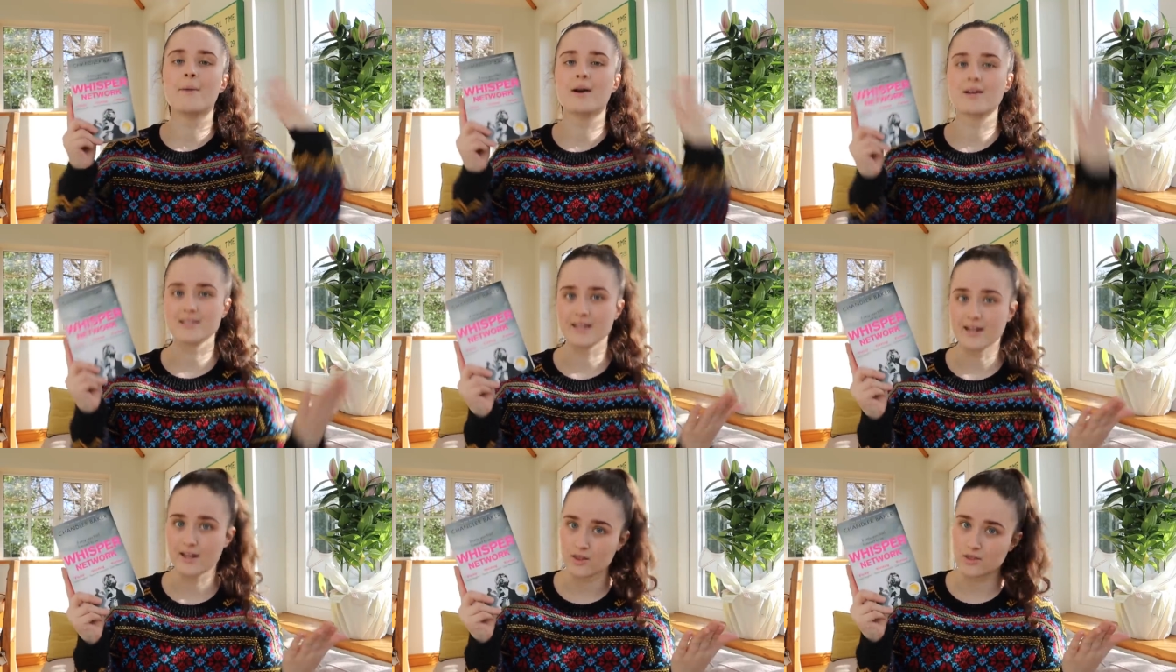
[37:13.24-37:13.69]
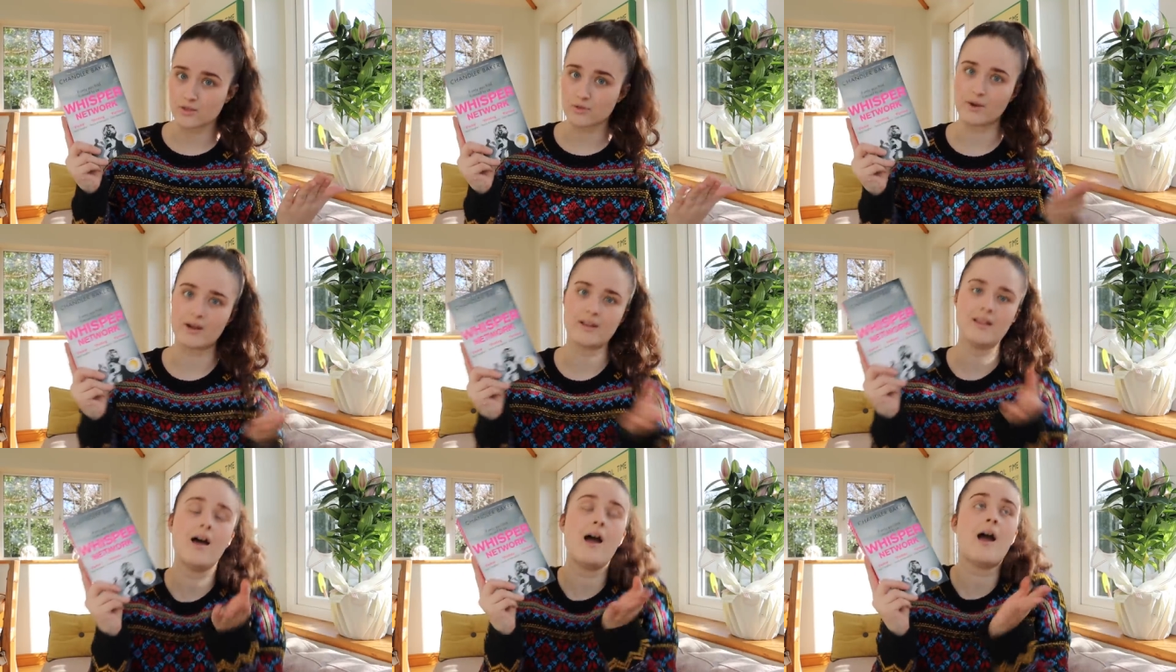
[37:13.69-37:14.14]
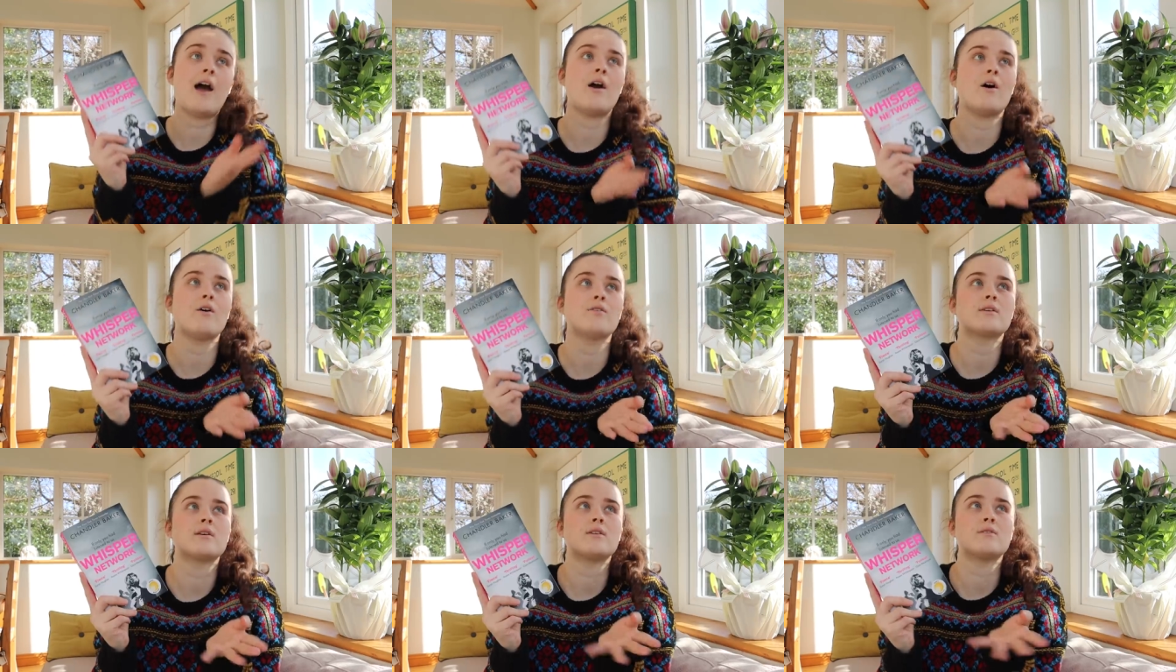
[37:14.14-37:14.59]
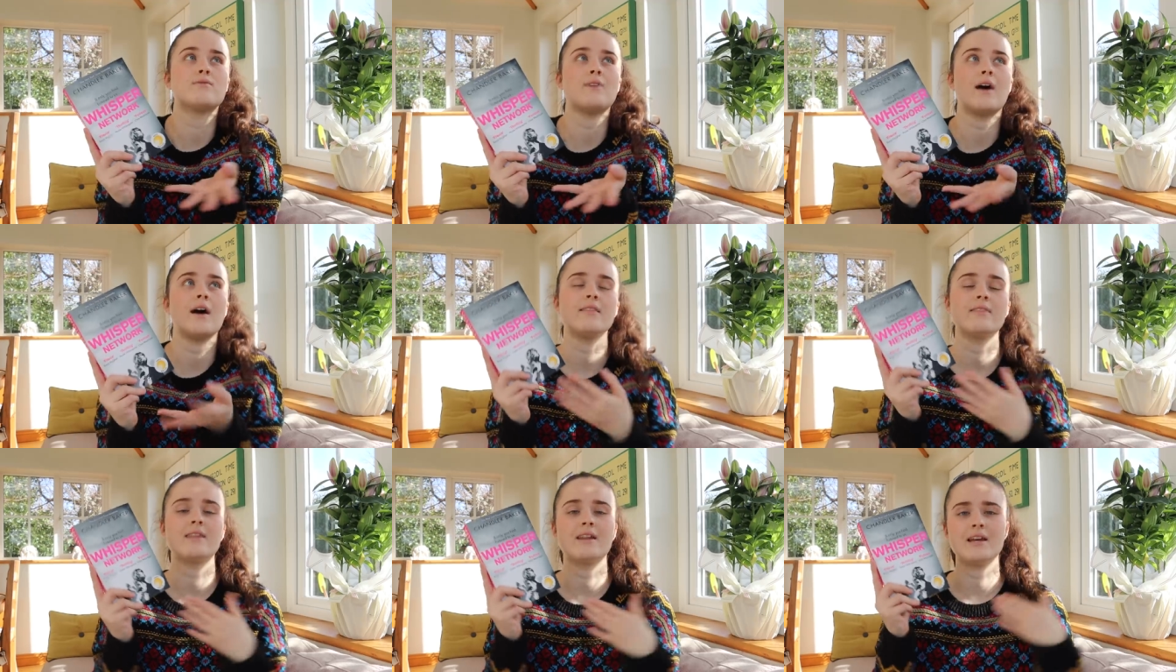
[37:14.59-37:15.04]
Because in a thriller, I often
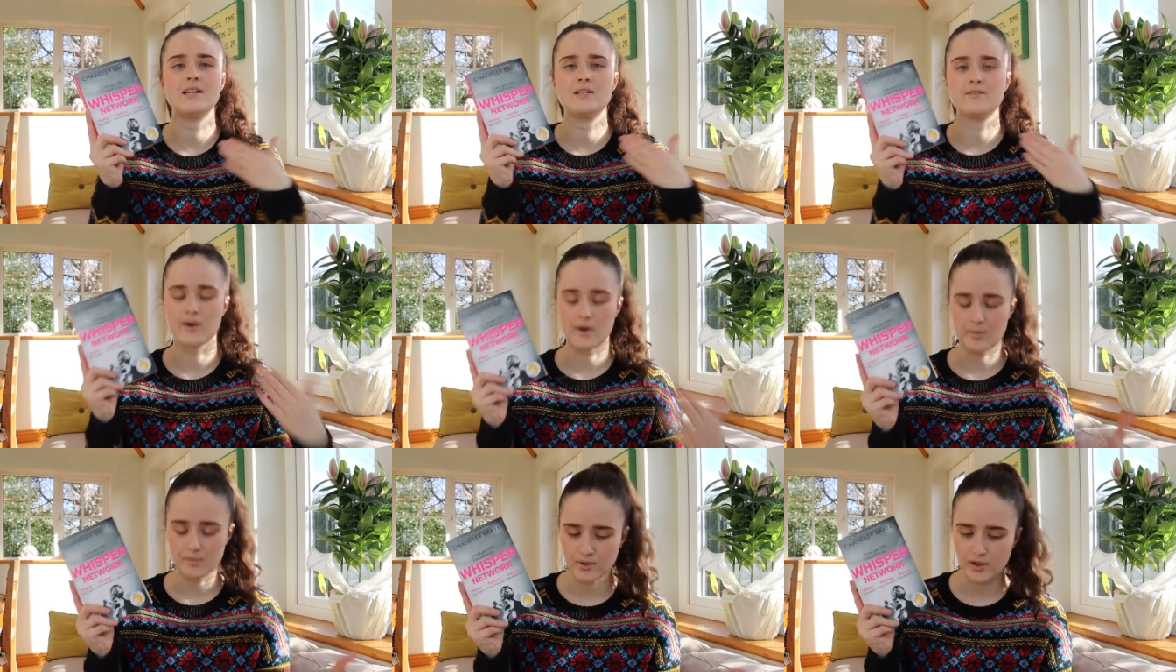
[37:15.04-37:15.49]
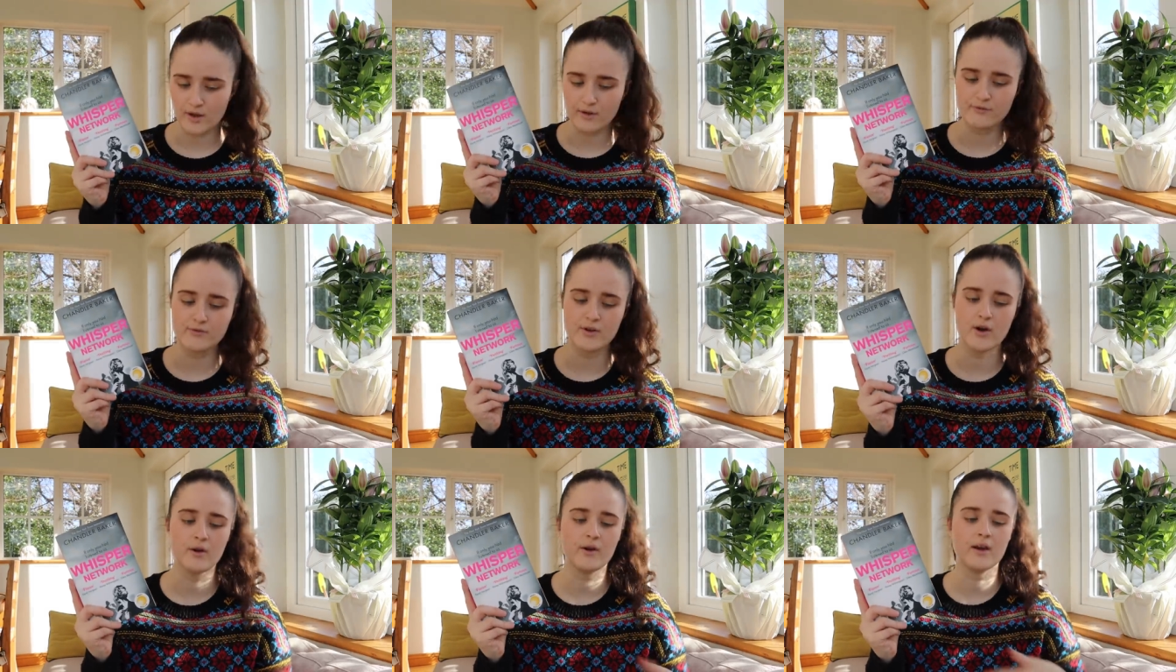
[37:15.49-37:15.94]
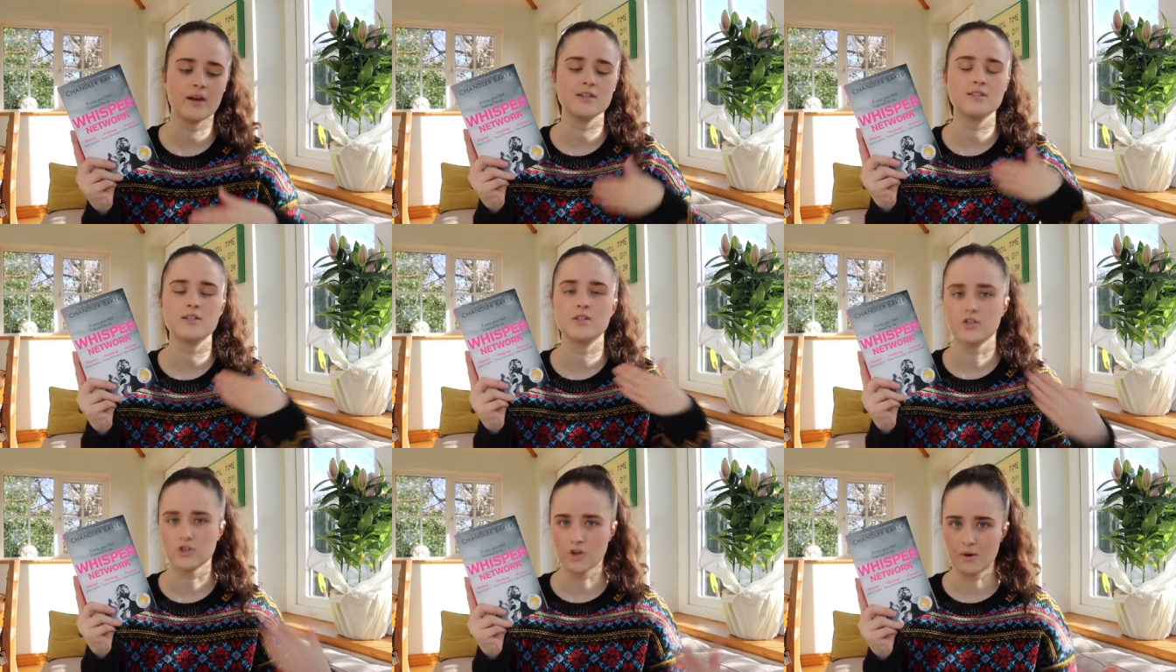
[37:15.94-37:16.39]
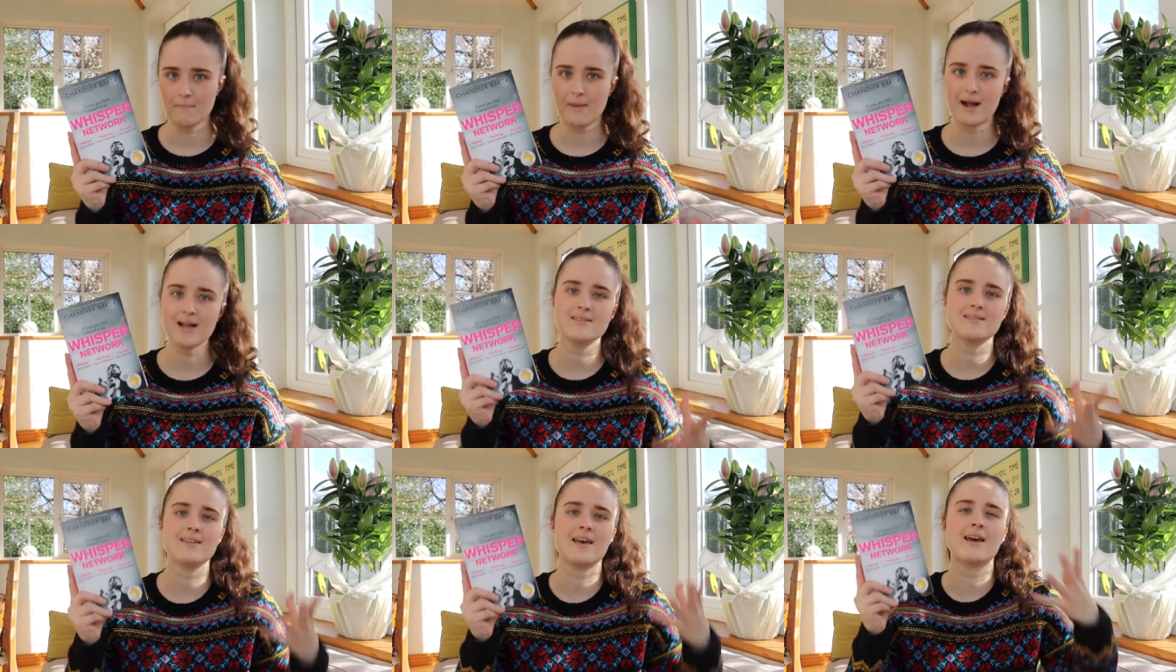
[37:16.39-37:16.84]
find that it is very plot focused,
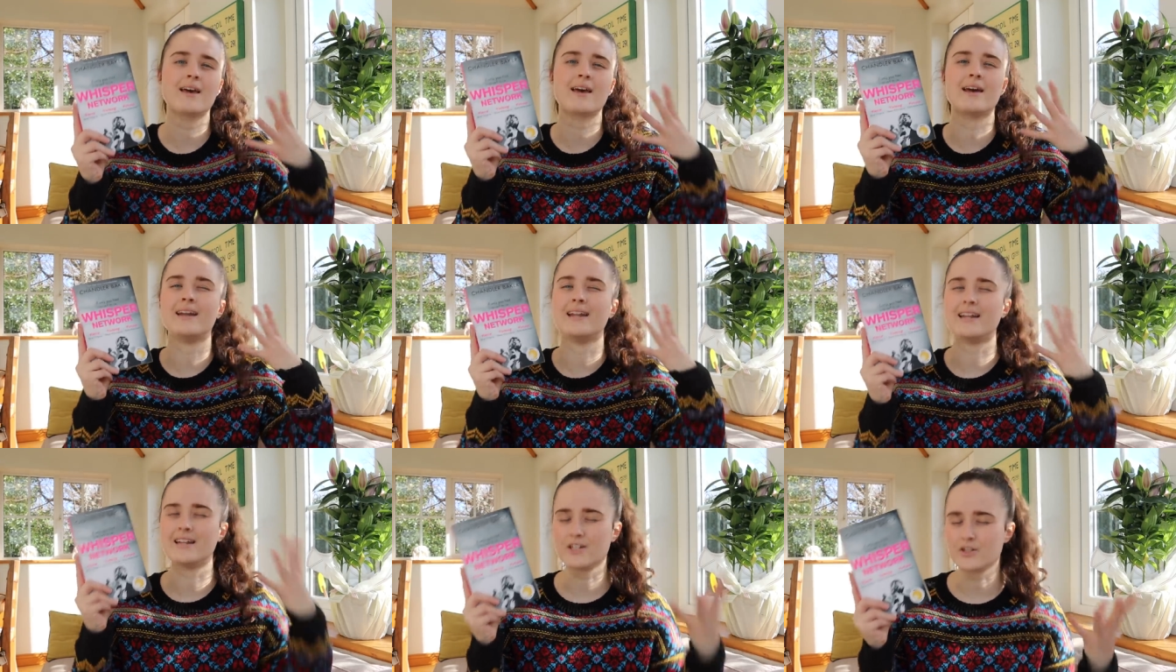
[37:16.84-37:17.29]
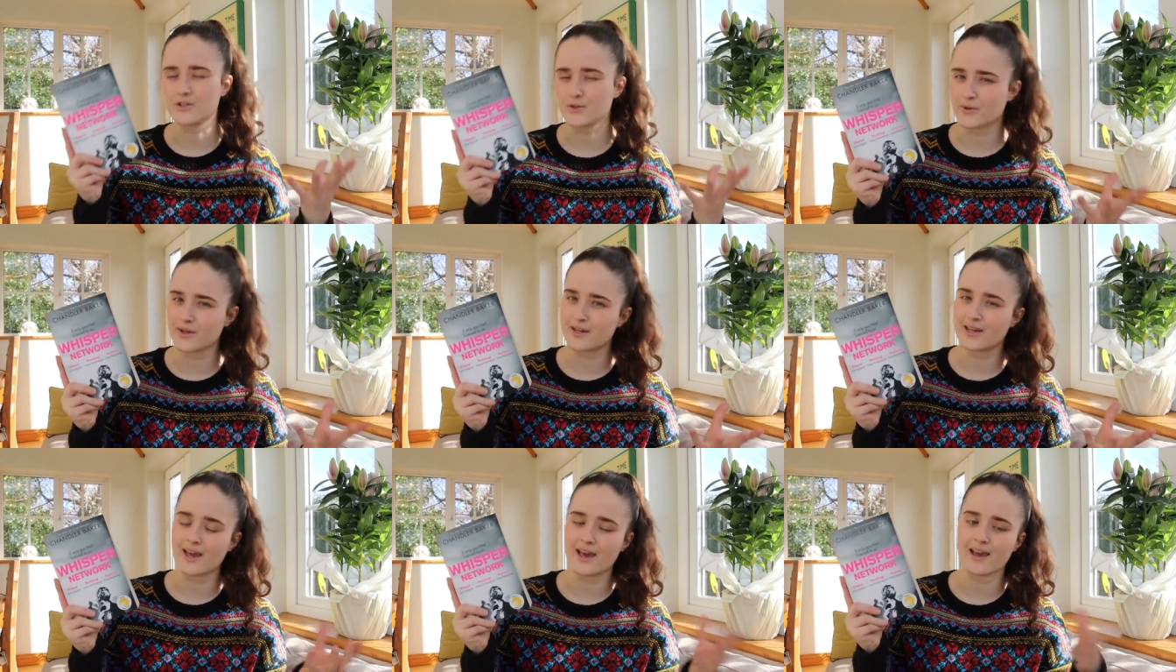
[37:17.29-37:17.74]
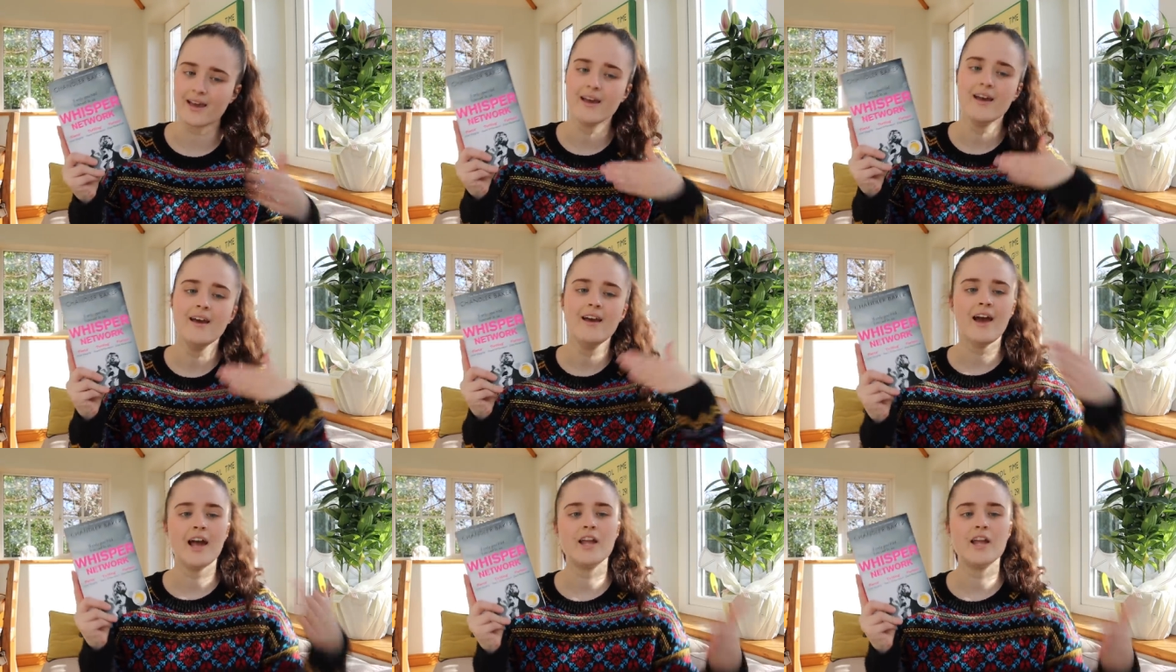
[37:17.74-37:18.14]
dramatic and intriguing,